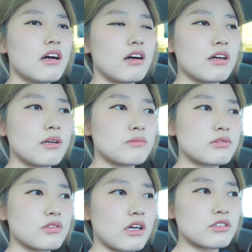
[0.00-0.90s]

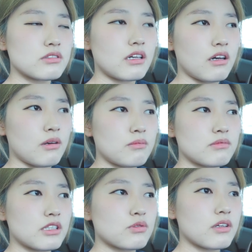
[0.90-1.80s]

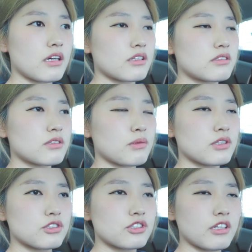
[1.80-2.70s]
That's why I
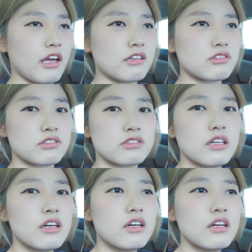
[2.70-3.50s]
sometimes create just